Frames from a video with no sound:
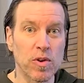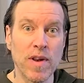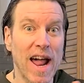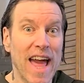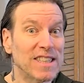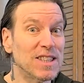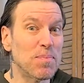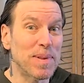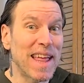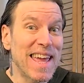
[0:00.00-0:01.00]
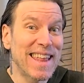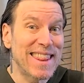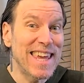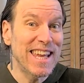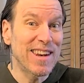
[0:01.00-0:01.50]
You're not actually
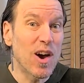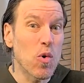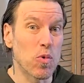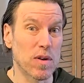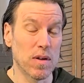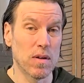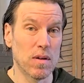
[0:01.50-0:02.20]
playing the note.